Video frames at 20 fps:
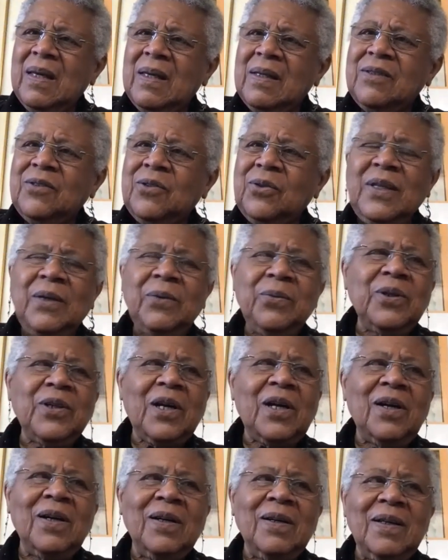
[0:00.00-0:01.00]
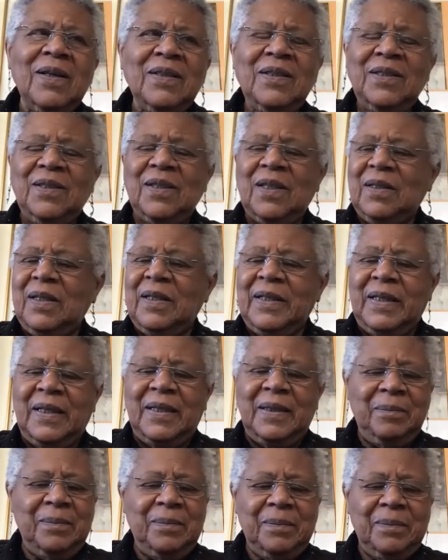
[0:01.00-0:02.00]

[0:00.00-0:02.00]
So they were constantly